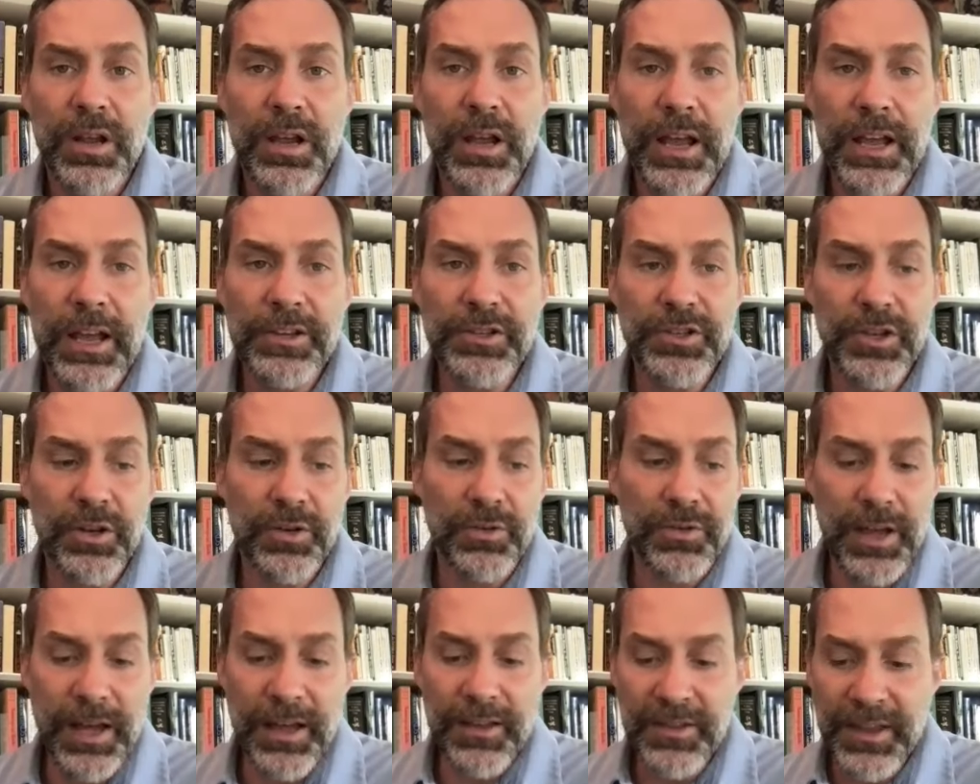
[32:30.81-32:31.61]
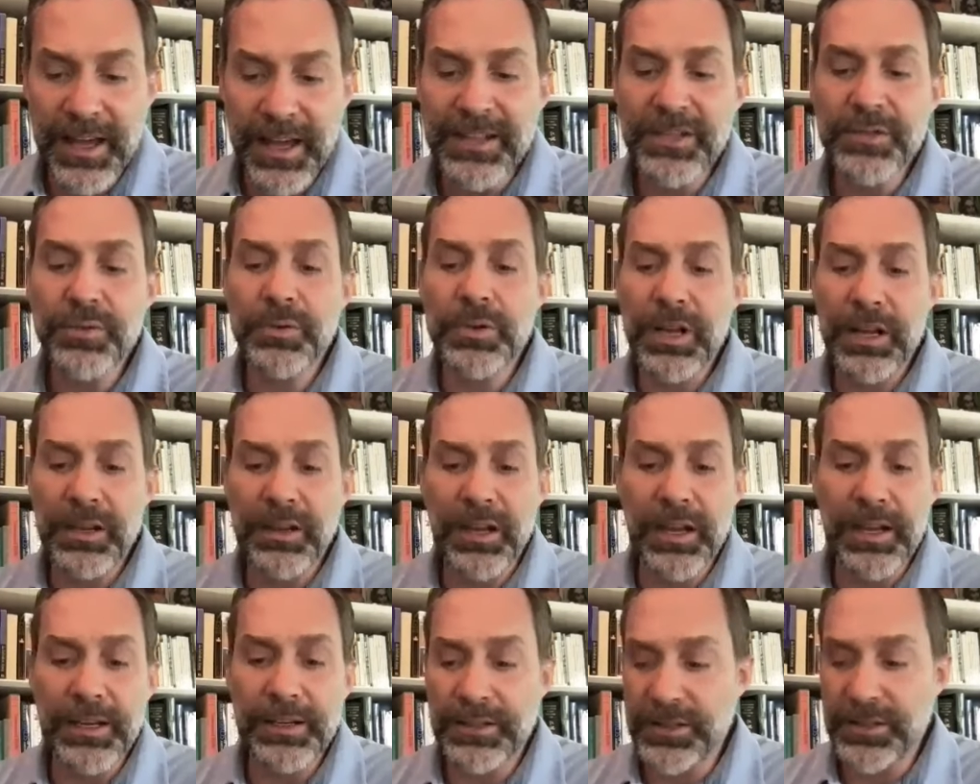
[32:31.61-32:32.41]
And so that that's what I
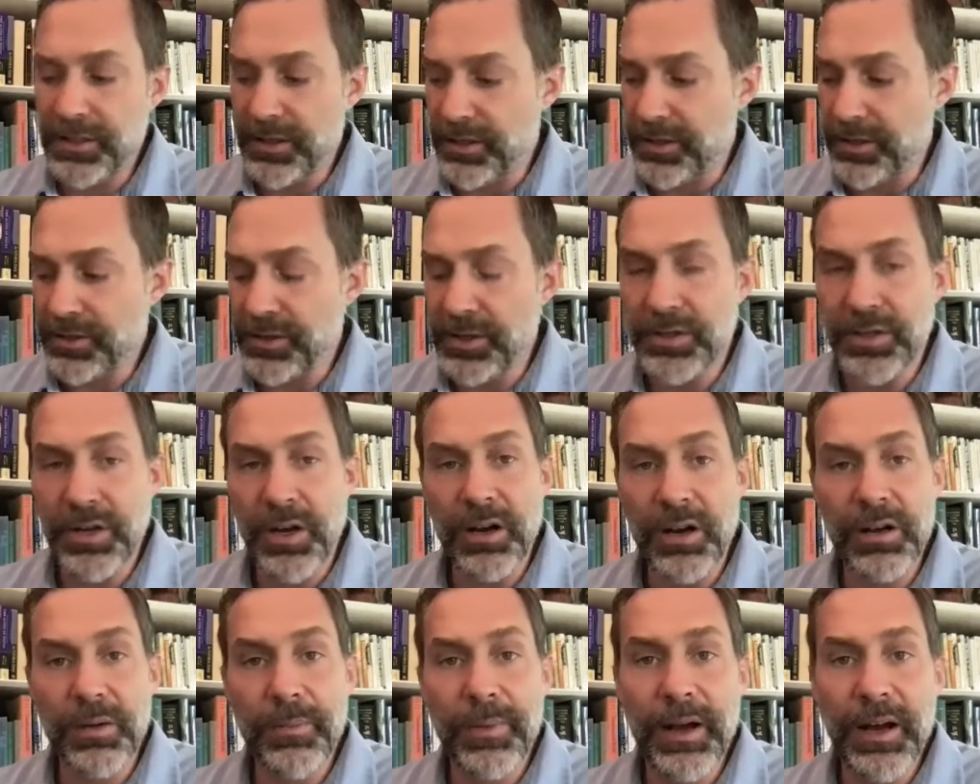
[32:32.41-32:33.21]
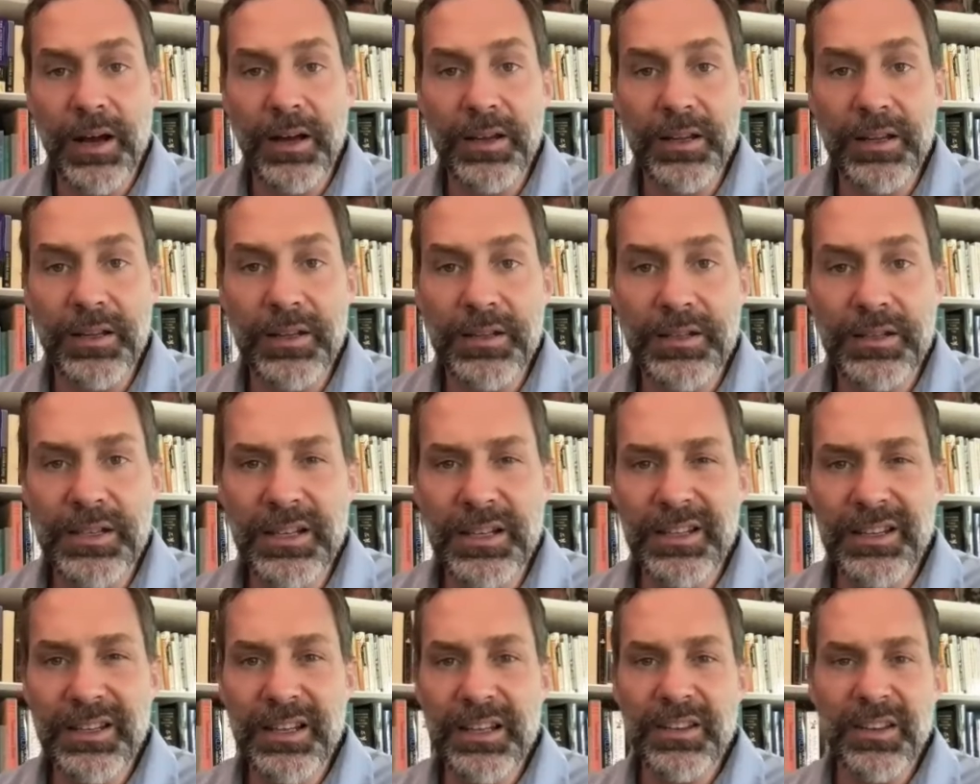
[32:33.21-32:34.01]
like to, to talk about is
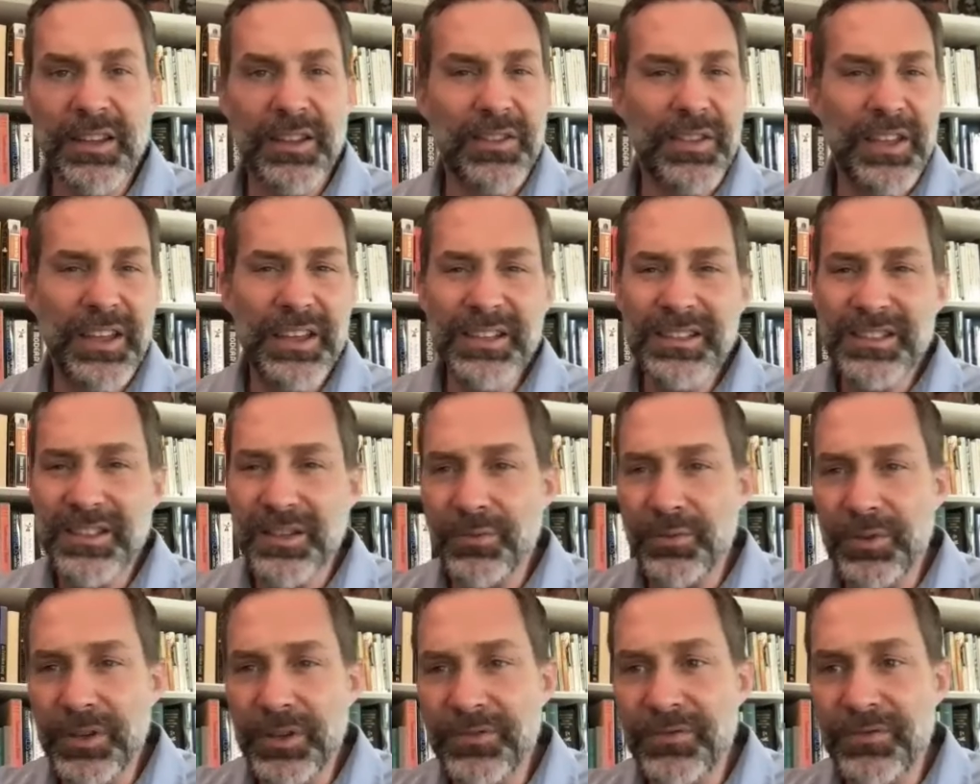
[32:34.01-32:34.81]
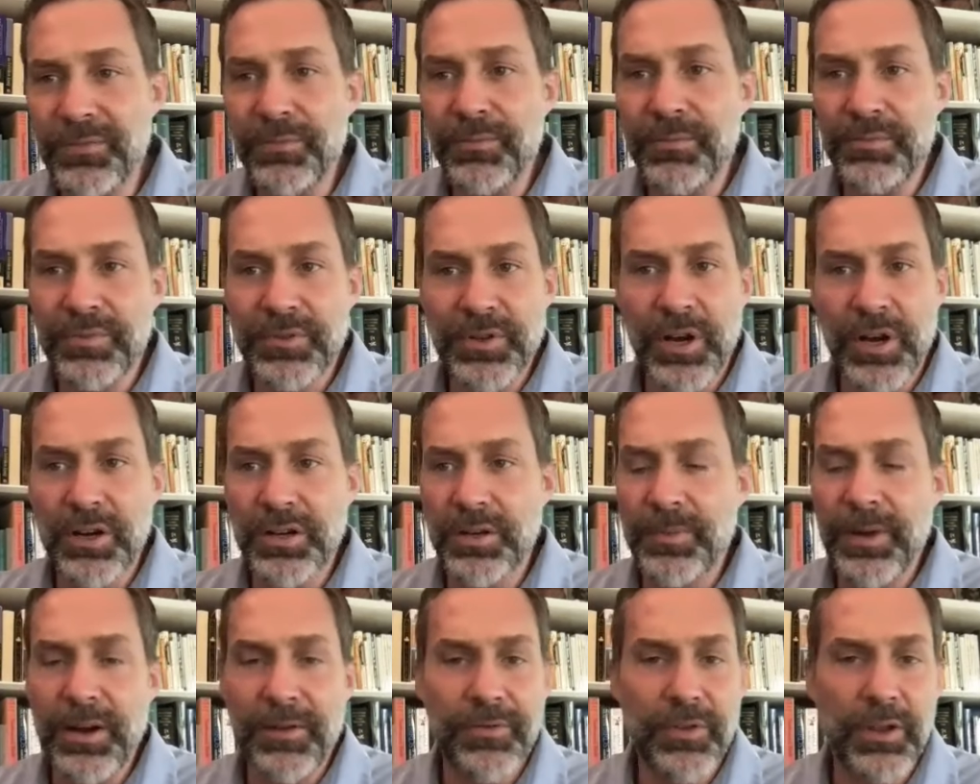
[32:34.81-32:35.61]
that the, the things that we've talked
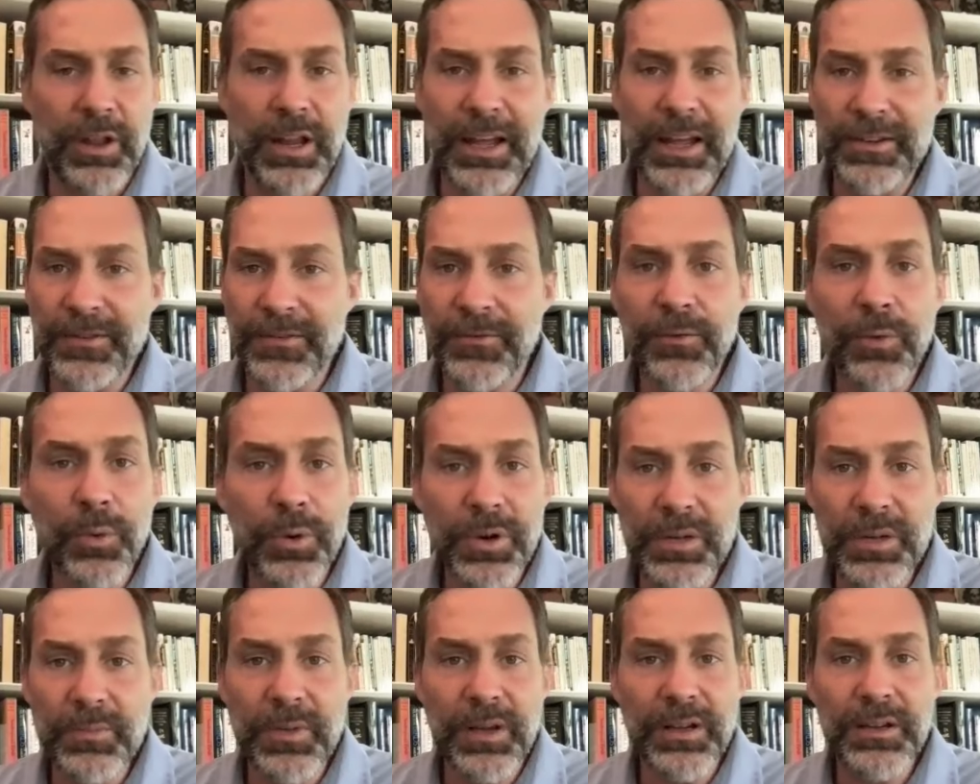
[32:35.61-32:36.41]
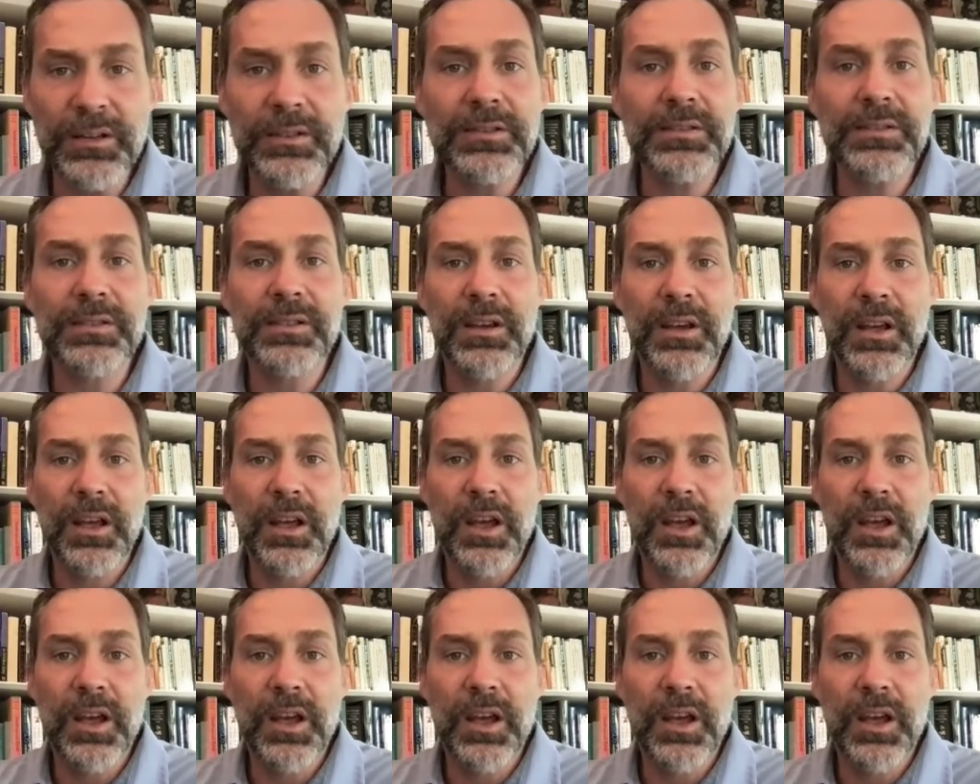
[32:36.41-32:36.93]
about for the last 40 minutes